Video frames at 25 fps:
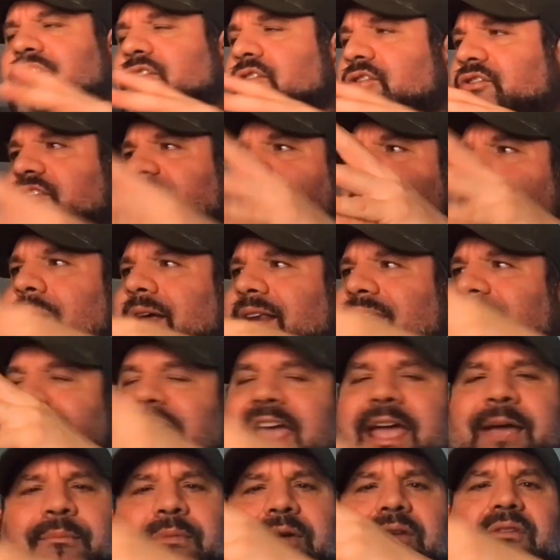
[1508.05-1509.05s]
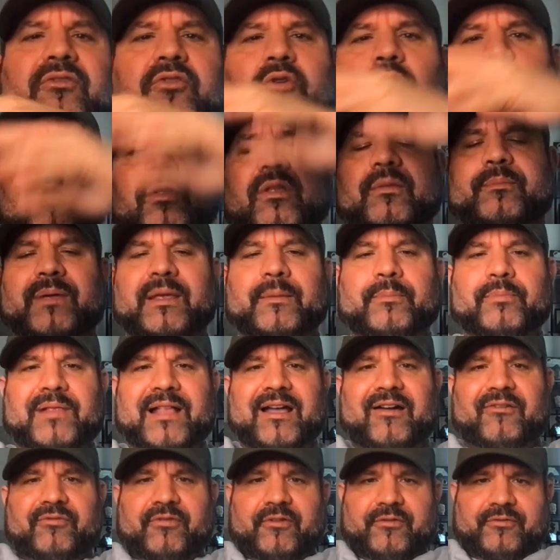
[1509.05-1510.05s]
You'll see him on camera calling people
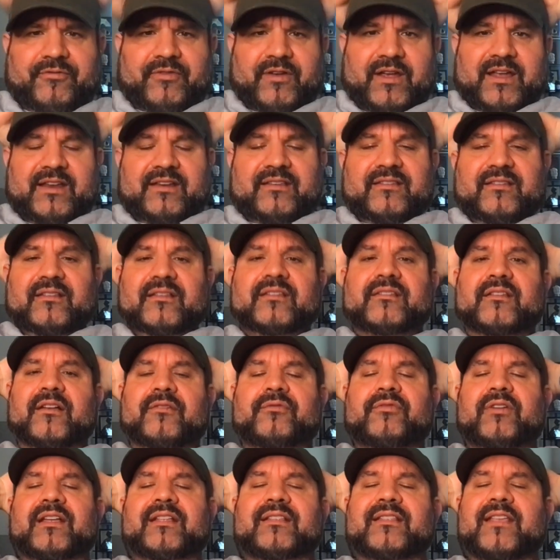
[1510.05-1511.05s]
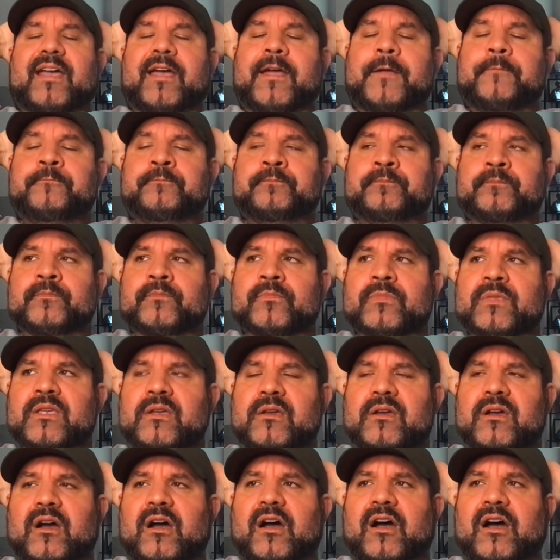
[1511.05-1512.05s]
out for fights and stuff like that.
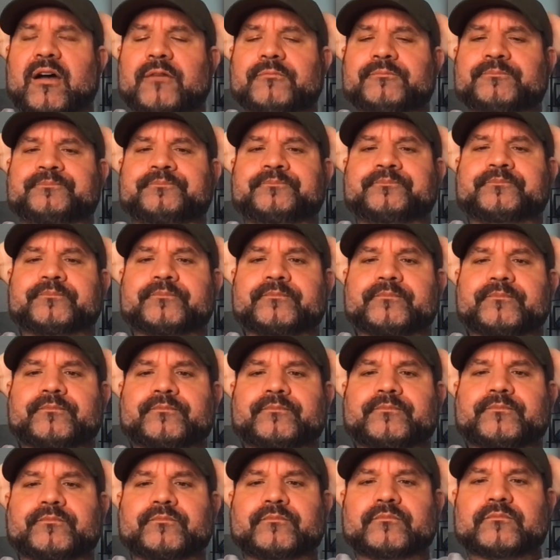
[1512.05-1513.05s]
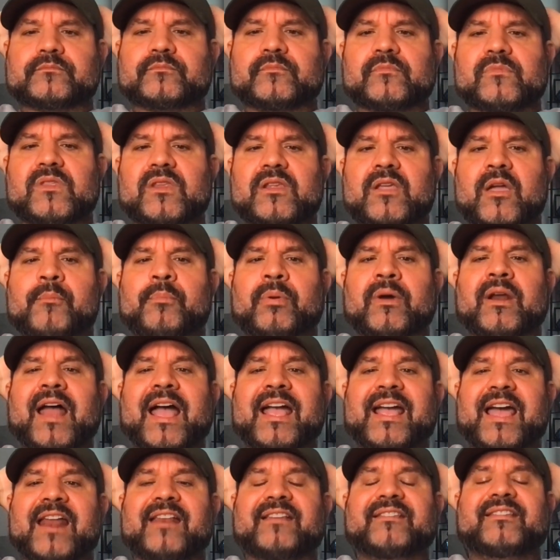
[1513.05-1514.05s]
But I
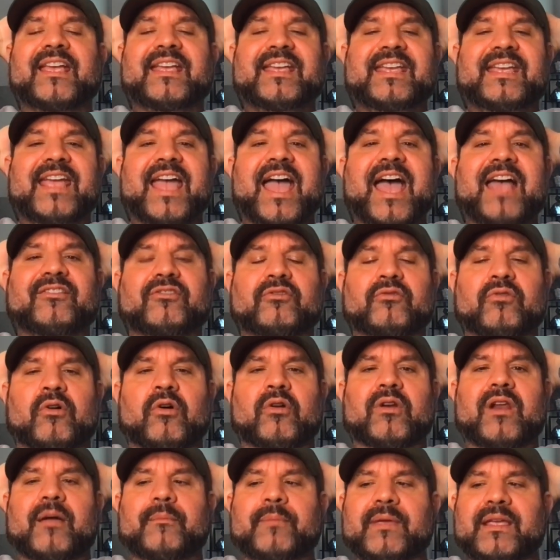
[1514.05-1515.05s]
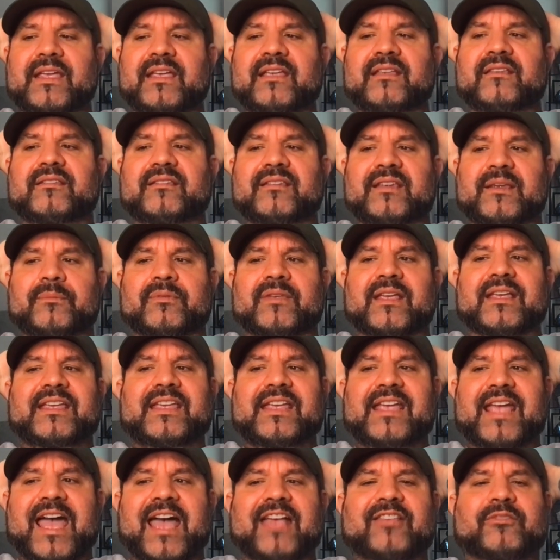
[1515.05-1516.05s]
got to say, he has grown on me. He seems like
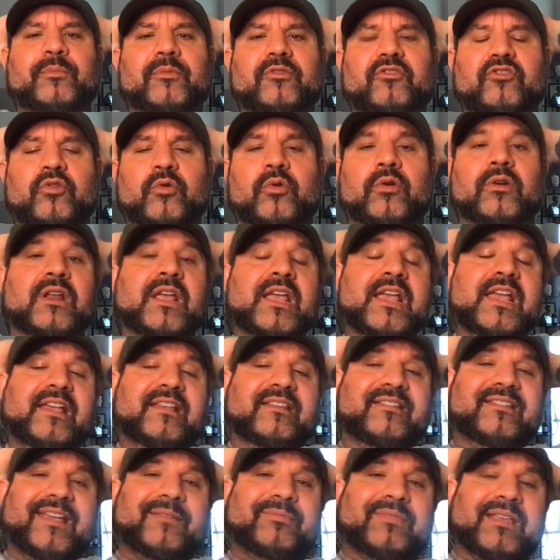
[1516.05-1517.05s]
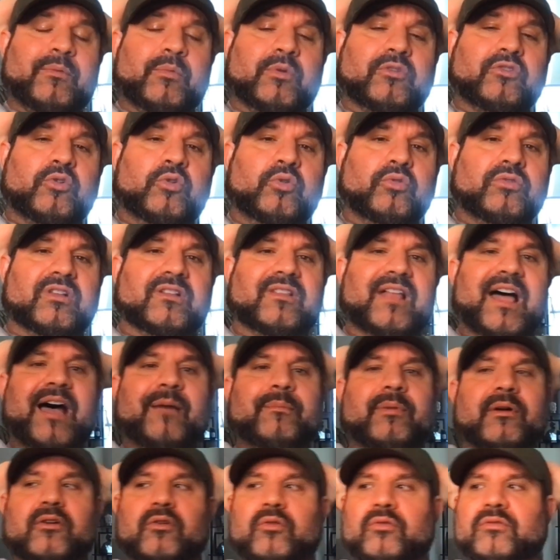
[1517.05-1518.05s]
he has matured. Same thing with
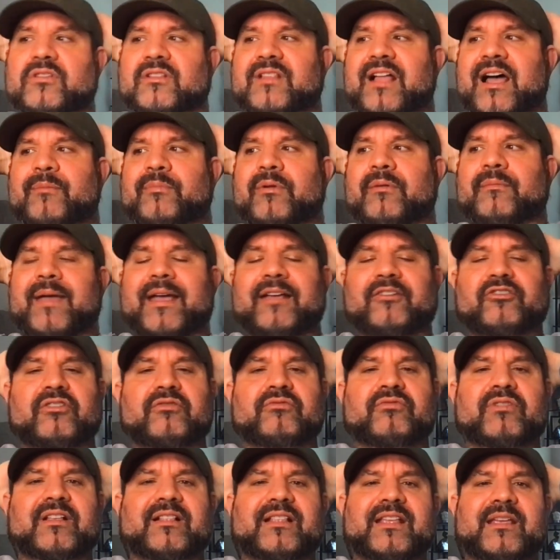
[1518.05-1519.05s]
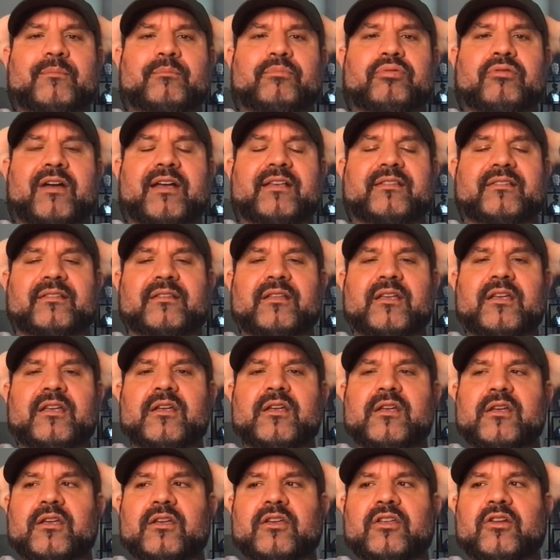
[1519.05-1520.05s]
Kutalaba. Kutalaba, I'm actually really impressed,
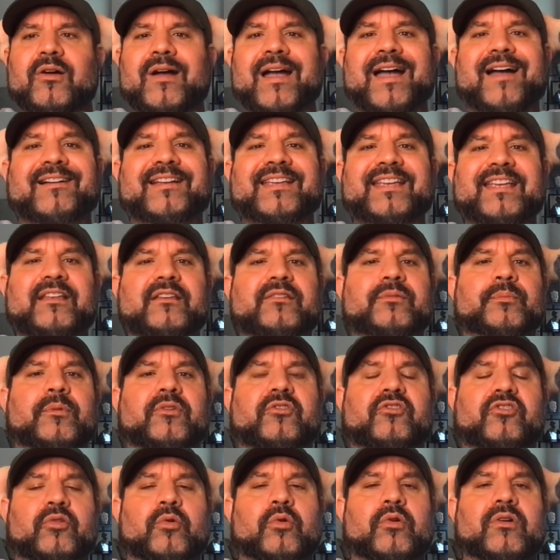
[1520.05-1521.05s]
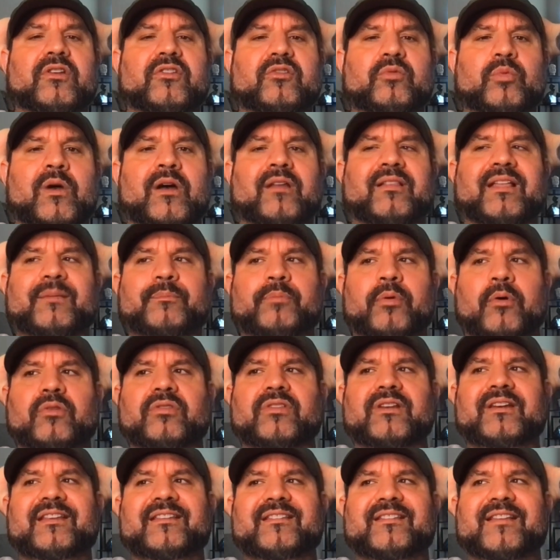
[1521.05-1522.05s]
you know, how he's matured as well. Like, both
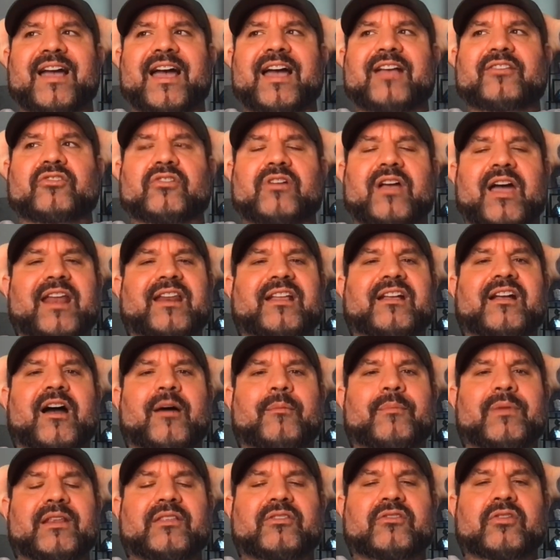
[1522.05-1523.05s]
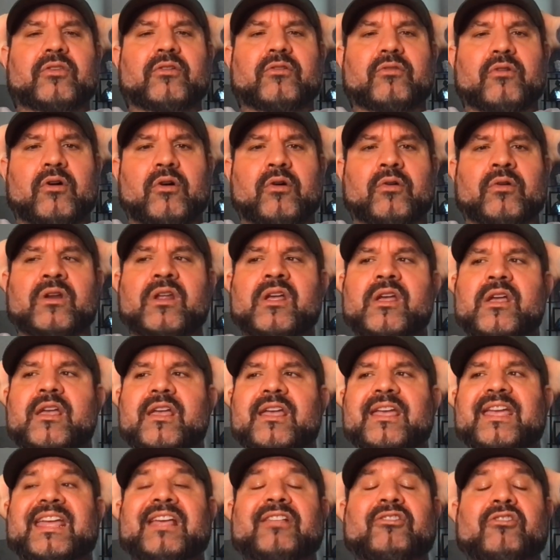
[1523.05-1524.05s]
of these guys are kind of coming into their own.
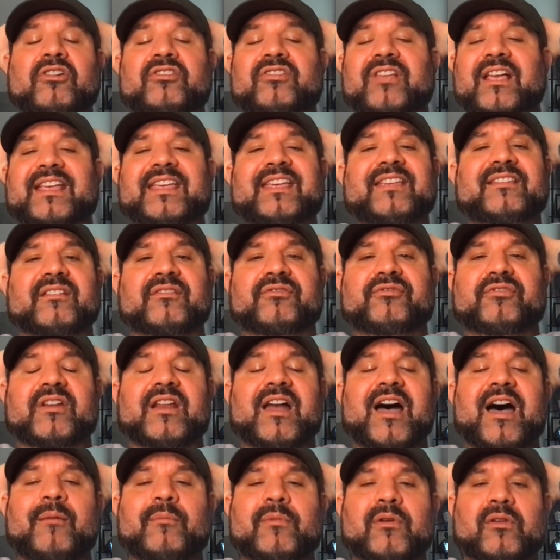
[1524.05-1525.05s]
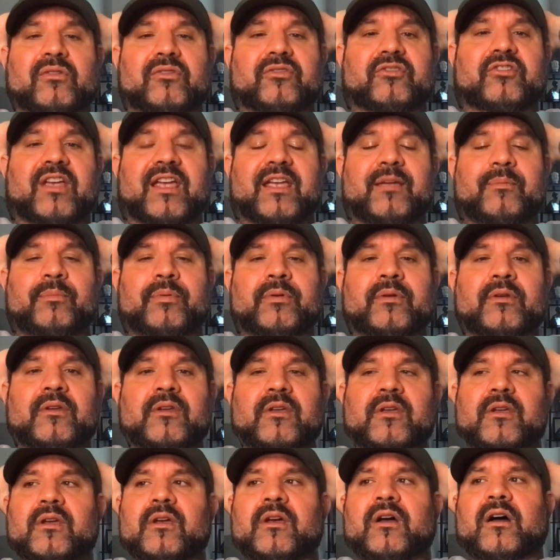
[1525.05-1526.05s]
He looks like he's in phenomenal shape.
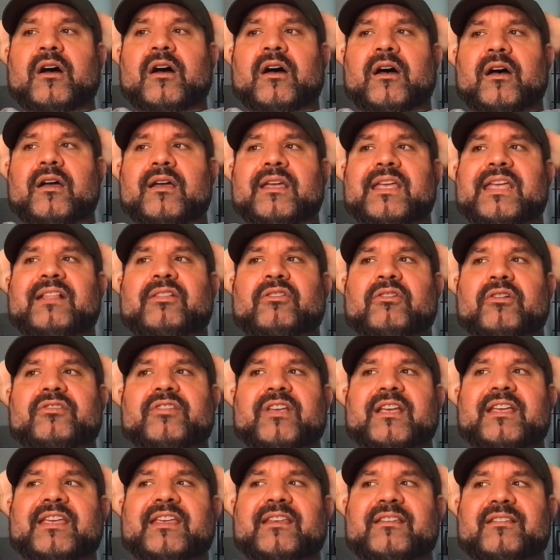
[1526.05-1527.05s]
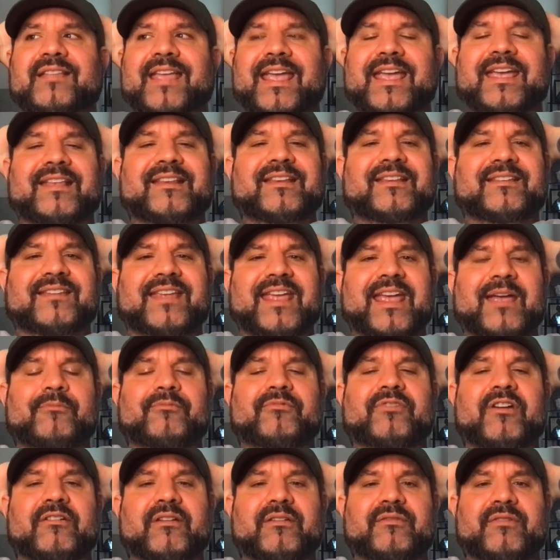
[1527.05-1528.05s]
He looks like he's taking this camp
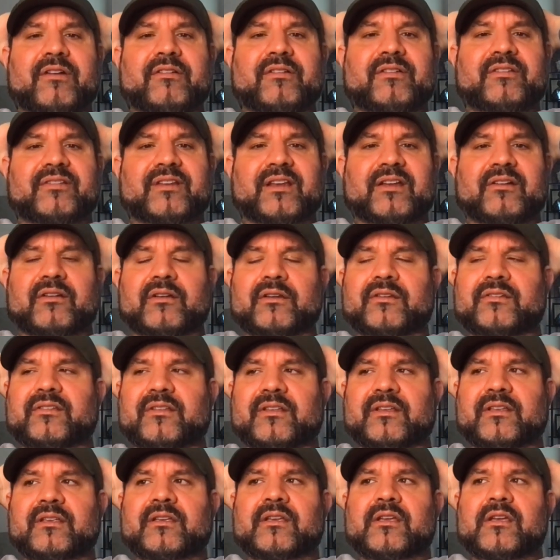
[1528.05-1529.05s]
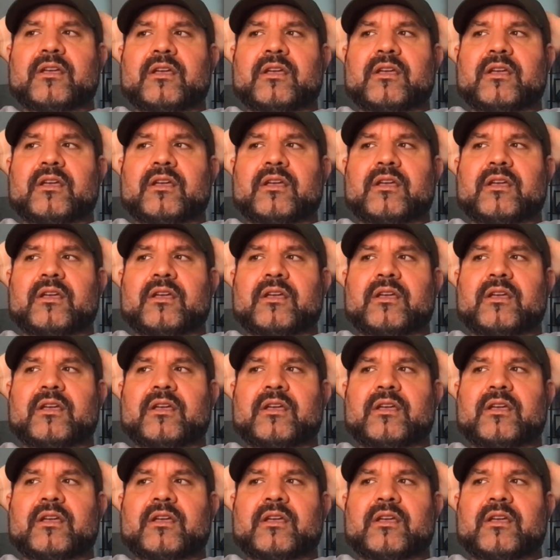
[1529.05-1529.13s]
very, very seriously.